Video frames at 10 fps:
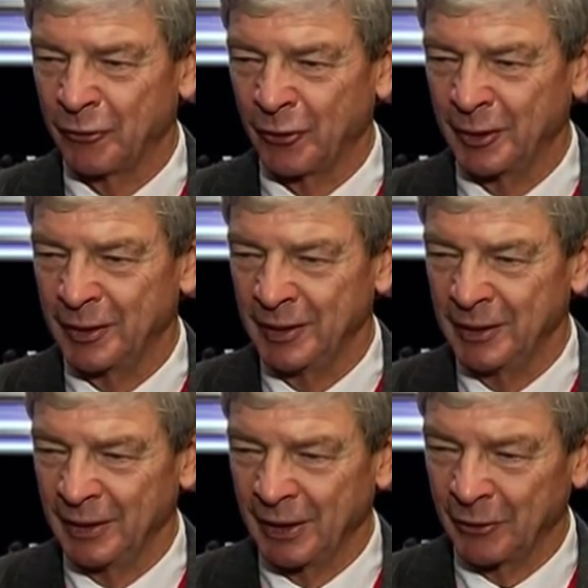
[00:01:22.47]
for
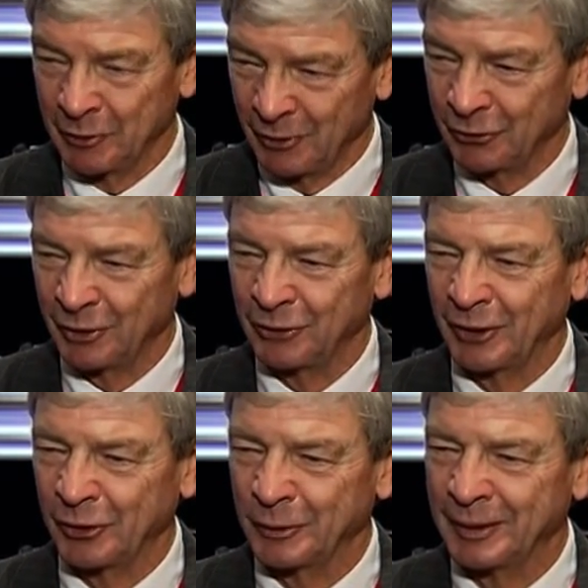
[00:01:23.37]
our admission
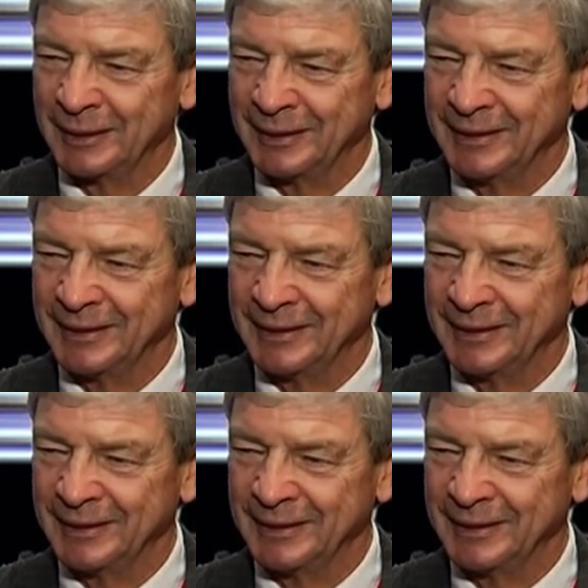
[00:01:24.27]
assessment.